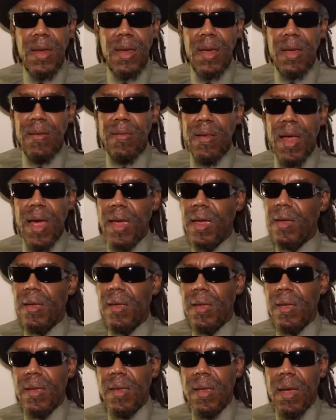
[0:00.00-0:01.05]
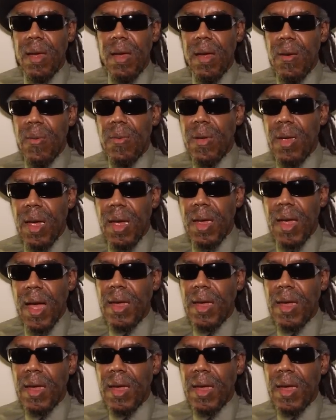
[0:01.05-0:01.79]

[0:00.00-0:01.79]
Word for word: It's like, okay,